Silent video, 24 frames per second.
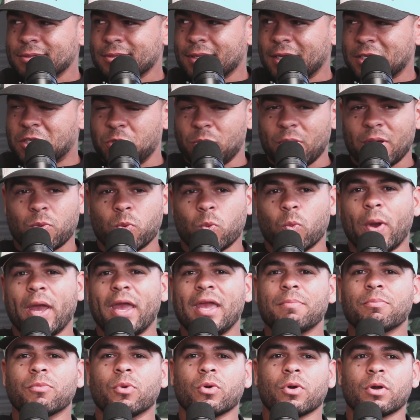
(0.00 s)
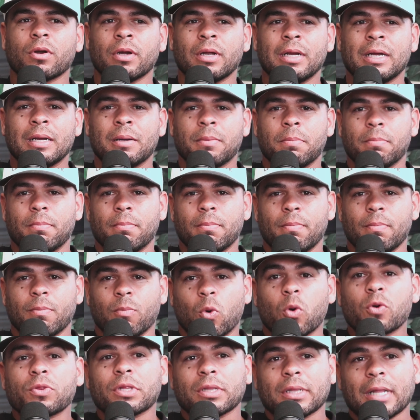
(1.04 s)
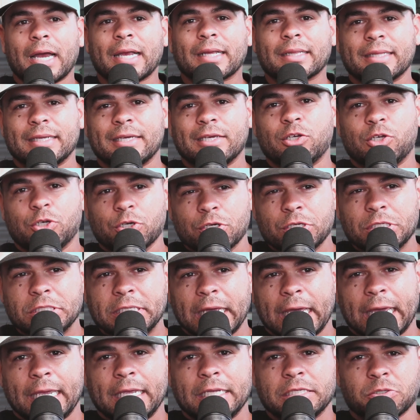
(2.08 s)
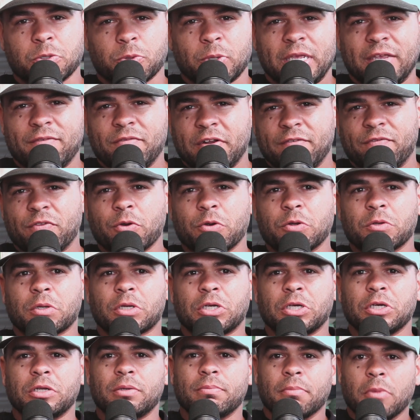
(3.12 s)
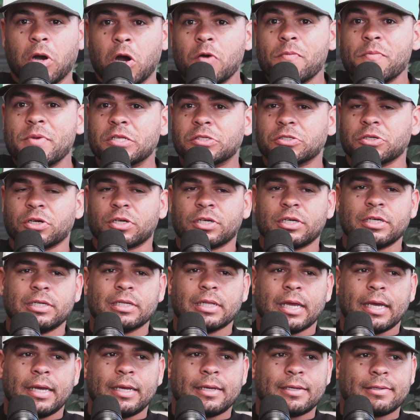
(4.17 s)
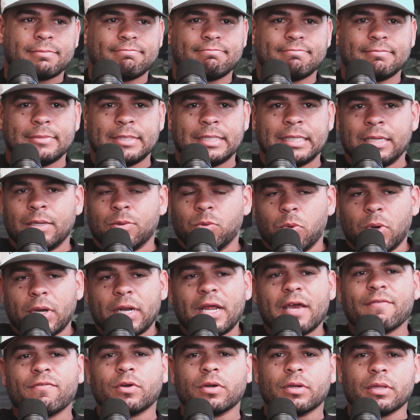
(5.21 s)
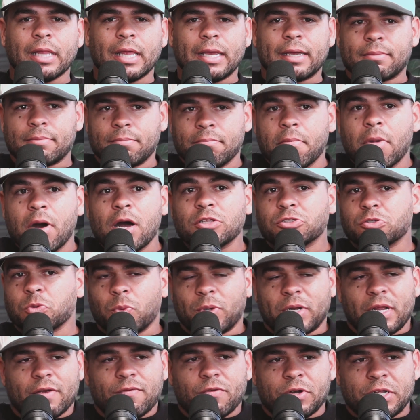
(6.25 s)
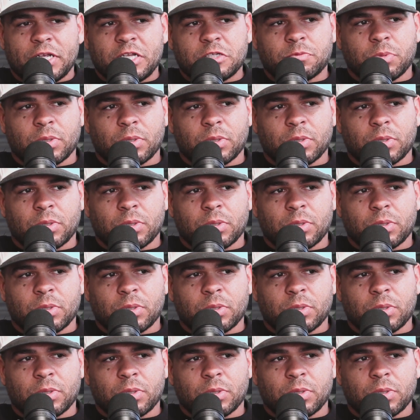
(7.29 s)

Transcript: Like you had way more than likely good days, or even if there were good moments or good like whatever, like months or whatever it is.